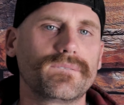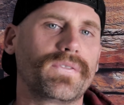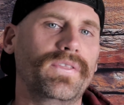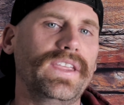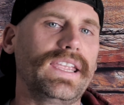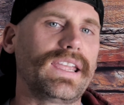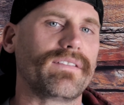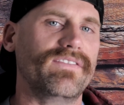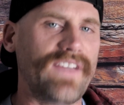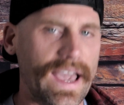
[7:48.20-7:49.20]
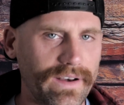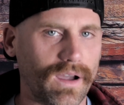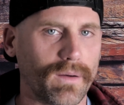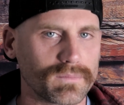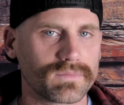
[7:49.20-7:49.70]
The
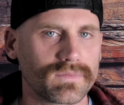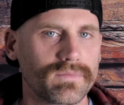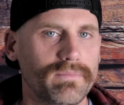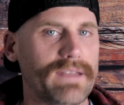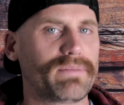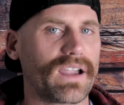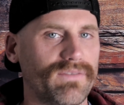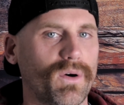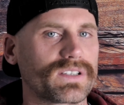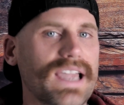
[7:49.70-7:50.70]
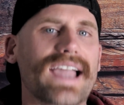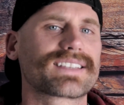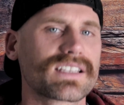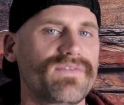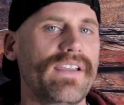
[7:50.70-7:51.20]
Venom made by
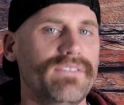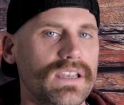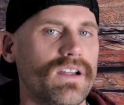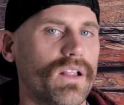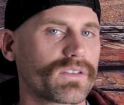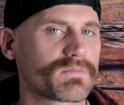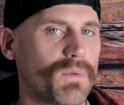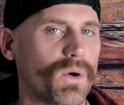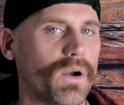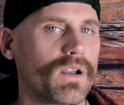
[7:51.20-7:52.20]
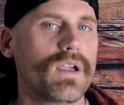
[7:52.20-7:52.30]
Vortex is $50 more,